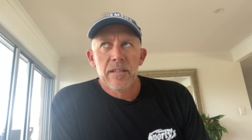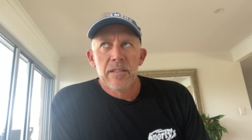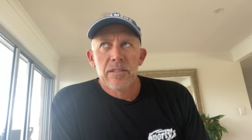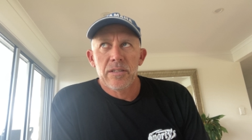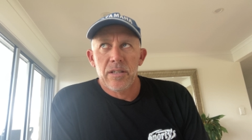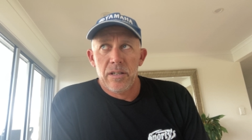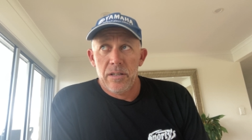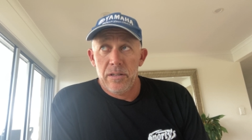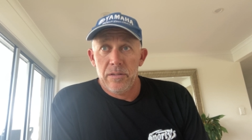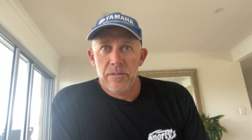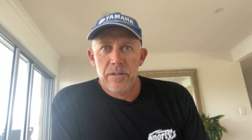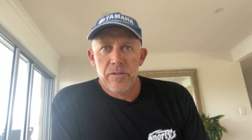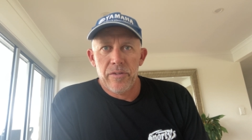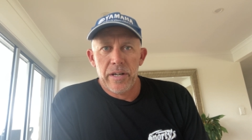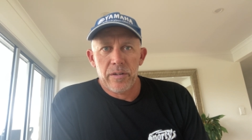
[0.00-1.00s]
So
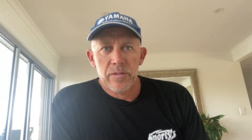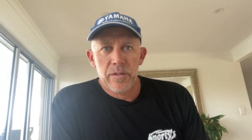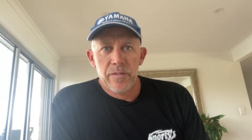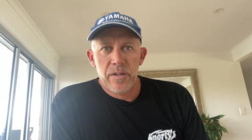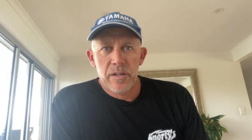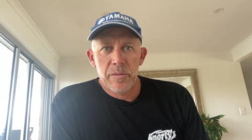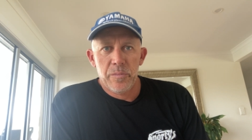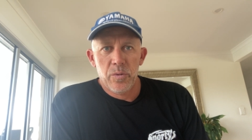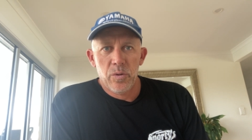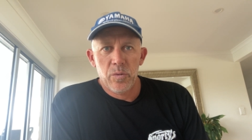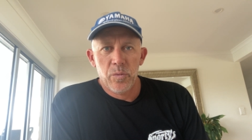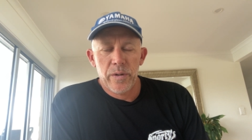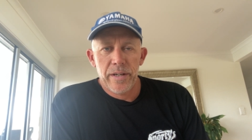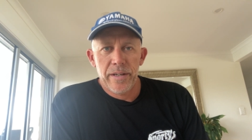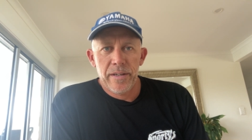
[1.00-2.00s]
Narang River,
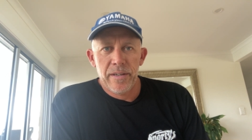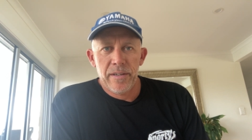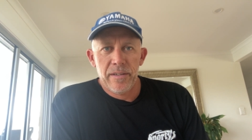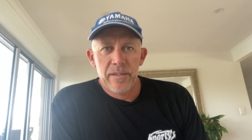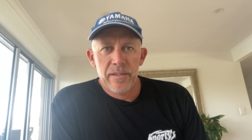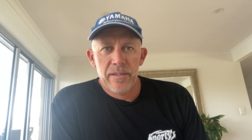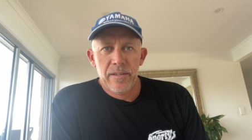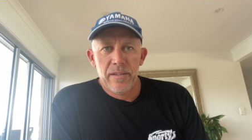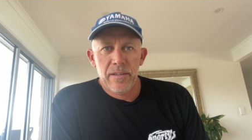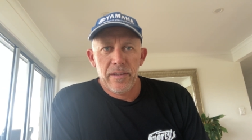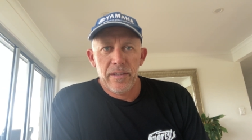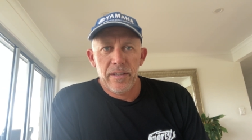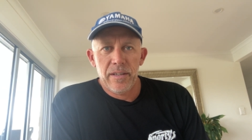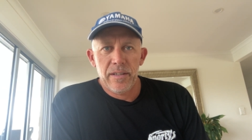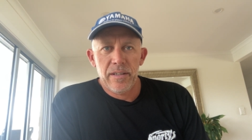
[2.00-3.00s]
Broadwater,
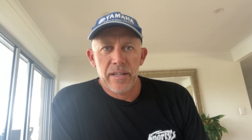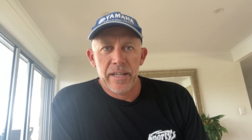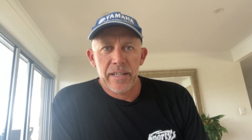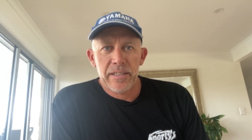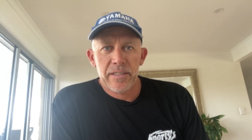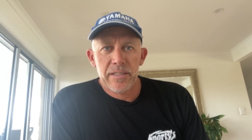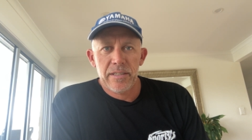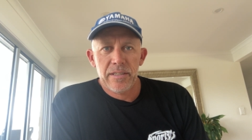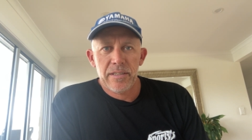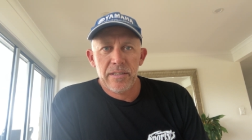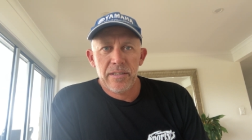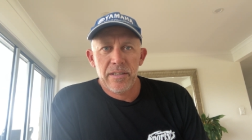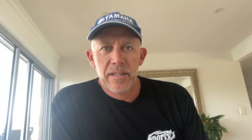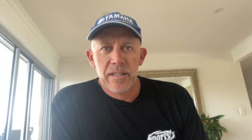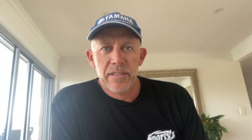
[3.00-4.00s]
the lakes
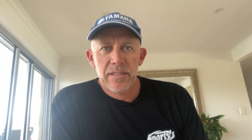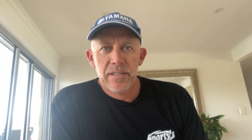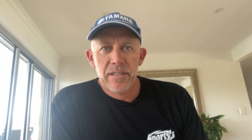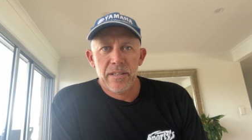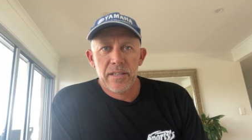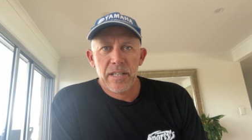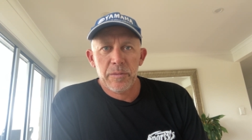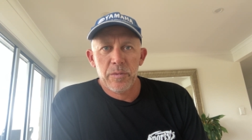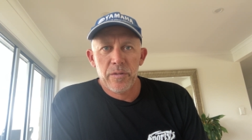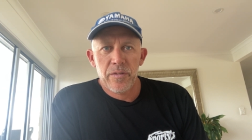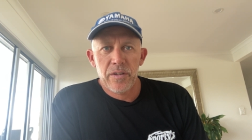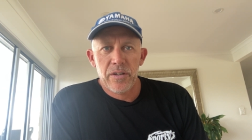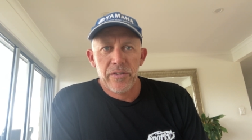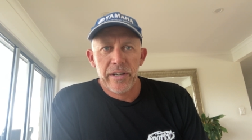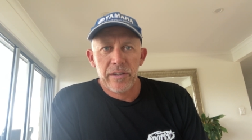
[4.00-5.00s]
that come off
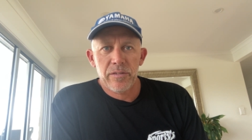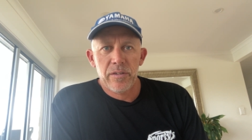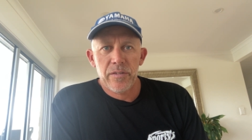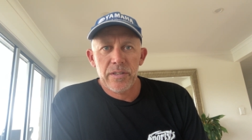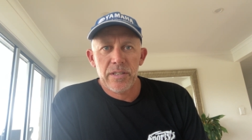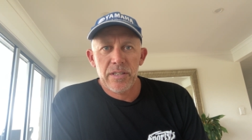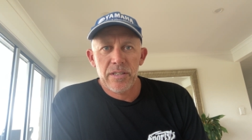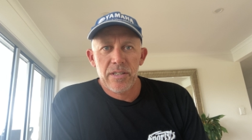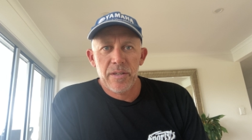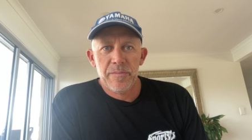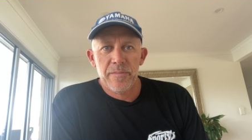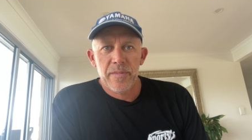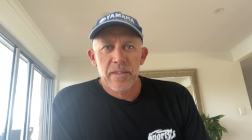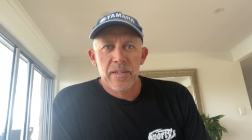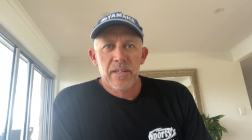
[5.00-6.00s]
the Narang River
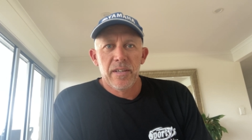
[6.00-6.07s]
system,